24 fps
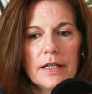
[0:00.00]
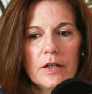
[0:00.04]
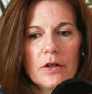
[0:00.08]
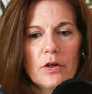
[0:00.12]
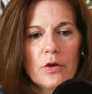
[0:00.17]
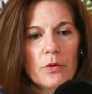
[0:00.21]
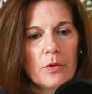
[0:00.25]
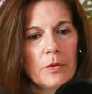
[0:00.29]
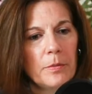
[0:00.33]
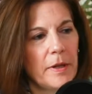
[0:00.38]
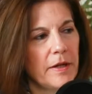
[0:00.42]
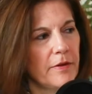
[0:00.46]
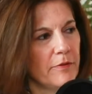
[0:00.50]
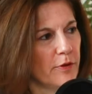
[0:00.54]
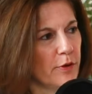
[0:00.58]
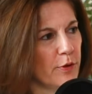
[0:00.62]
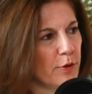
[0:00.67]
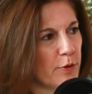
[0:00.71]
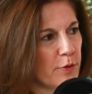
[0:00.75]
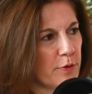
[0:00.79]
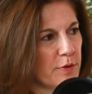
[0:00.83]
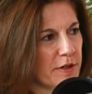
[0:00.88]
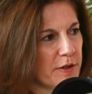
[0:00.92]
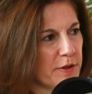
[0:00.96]
oh, well, my
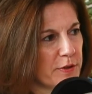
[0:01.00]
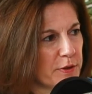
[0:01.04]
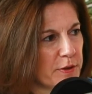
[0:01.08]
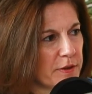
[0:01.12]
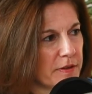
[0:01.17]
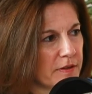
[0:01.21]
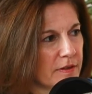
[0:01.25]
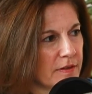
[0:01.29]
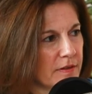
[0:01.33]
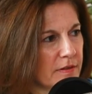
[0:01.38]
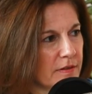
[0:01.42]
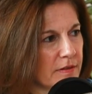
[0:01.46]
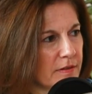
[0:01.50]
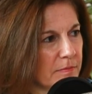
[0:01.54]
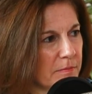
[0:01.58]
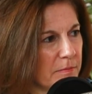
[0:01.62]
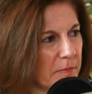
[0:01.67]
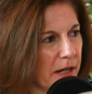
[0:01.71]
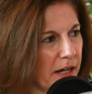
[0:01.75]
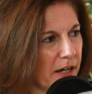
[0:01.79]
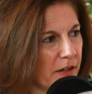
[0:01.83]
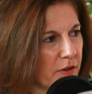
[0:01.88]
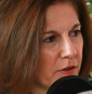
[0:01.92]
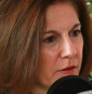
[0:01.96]
vote doesn't
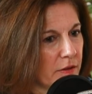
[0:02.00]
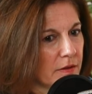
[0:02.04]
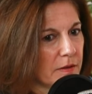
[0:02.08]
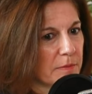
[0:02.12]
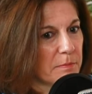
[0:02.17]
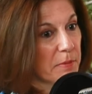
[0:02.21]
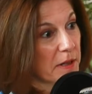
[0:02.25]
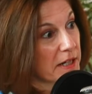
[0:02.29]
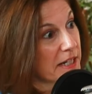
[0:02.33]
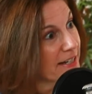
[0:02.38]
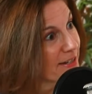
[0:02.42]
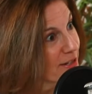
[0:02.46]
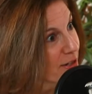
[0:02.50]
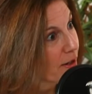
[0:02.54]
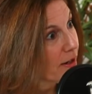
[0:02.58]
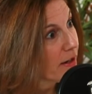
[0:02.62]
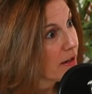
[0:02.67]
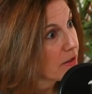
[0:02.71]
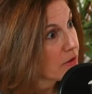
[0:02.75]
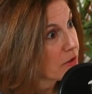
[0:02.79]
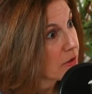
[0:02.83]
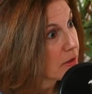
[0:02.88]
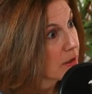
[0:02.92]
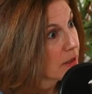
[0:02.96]
matter. But it
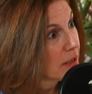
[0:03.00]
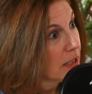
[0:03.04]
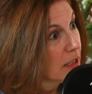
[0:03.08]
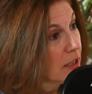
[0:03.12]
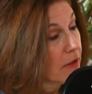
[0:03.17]
does.